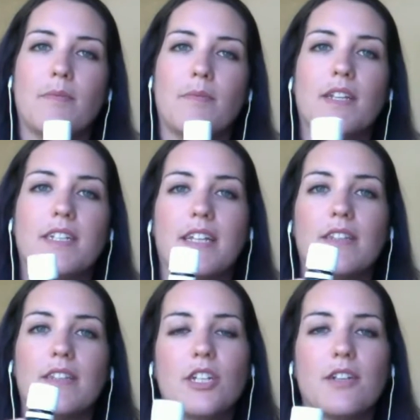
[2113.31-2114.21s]
the
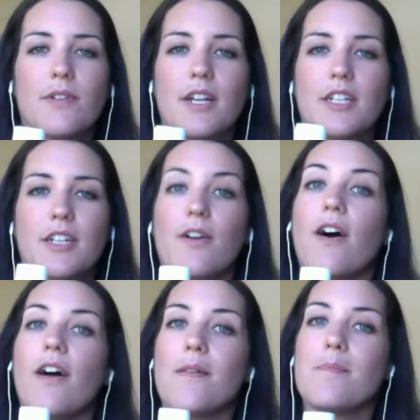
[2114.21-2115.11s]
dilution ratio
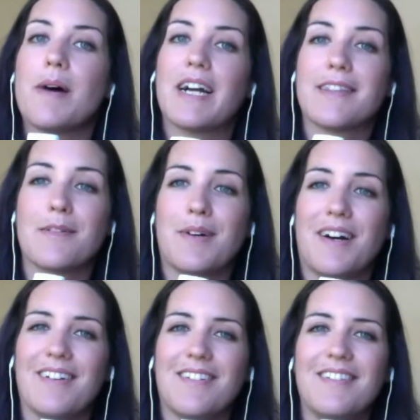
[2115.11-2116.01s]
on the back of the
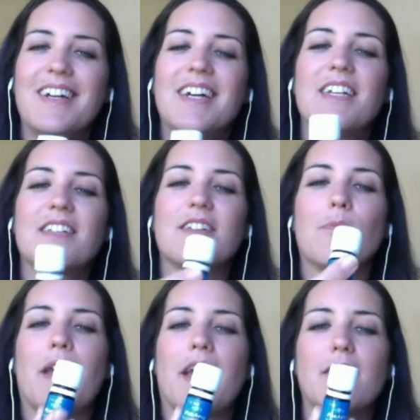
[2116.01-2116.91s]
bottle.
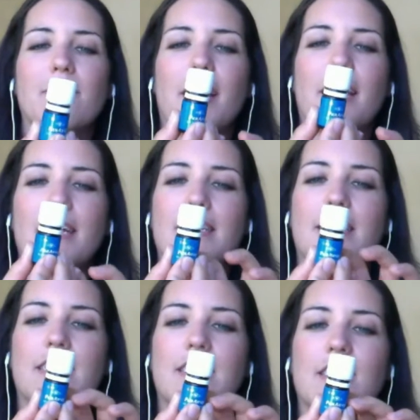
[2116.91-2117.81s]
So Panaway, it
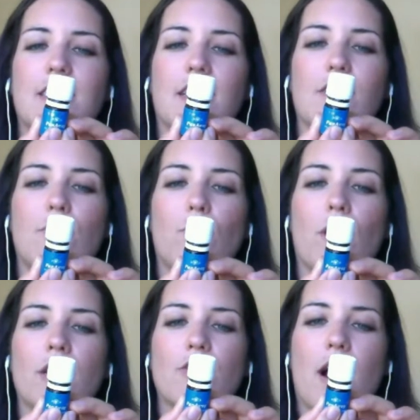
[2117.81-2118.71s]
says to dilute
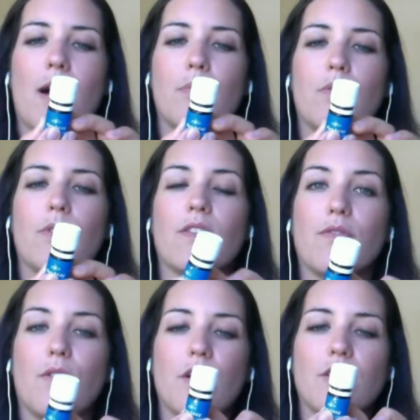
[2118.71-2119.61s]
1 drop with
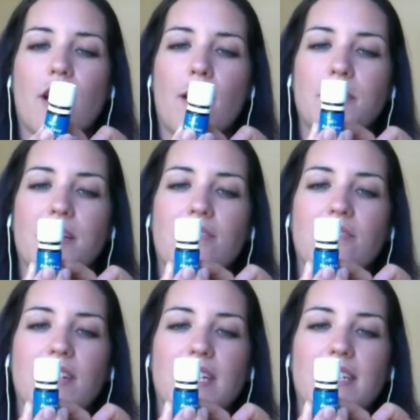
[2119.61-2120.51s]
4 drops of
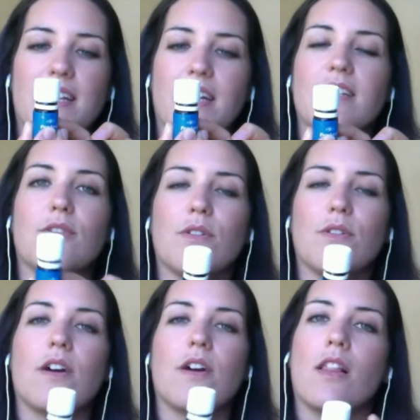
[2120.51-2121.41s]
V6
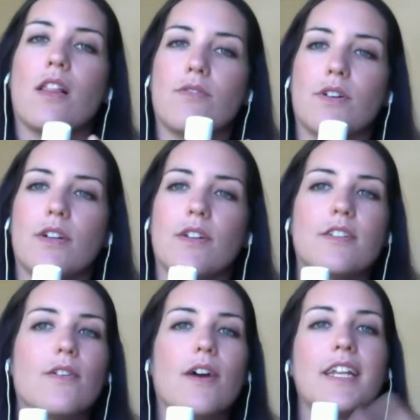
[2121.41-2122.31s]
or olive oil.
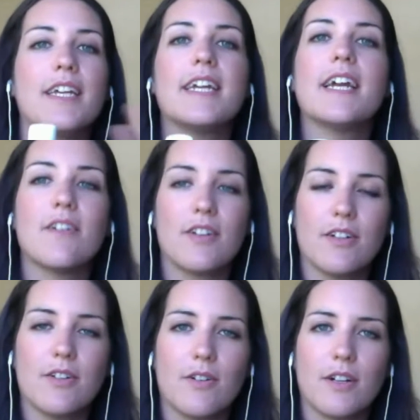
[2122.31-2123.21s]
So any
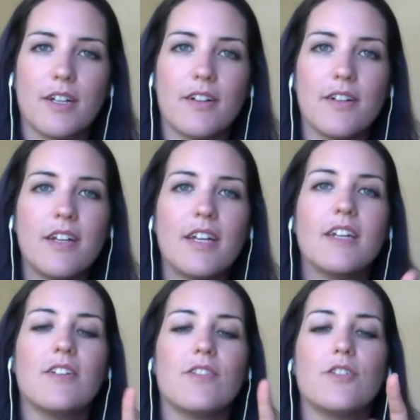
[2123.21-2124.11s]
carrier oil,
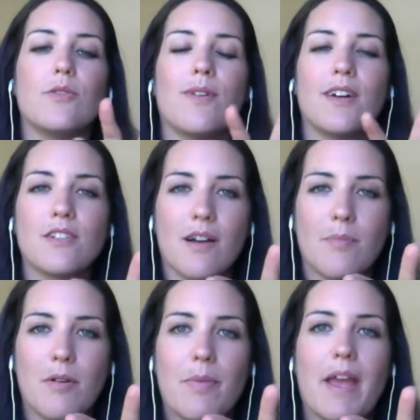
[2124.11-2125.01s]
you'll do 1
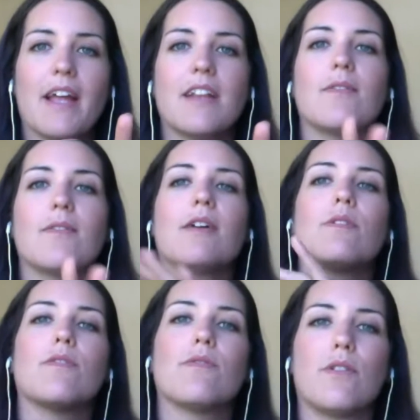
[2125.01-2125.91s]
drop of Panaway with
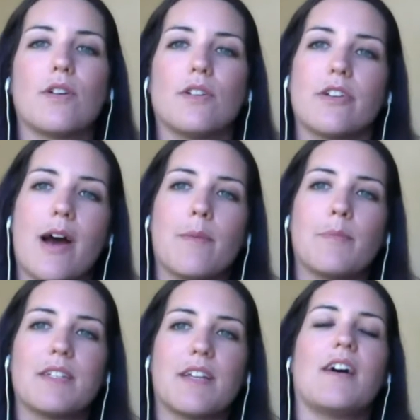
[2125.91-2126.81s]
4
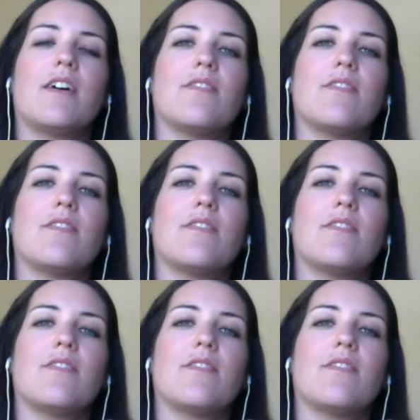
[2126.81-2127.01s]
drops of